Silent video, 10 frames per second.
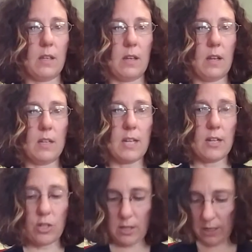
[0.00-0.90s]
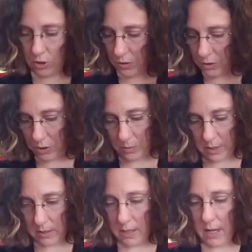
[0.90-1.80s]
attach electrode to
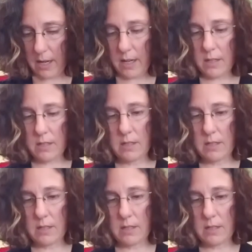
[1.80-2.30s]
one side,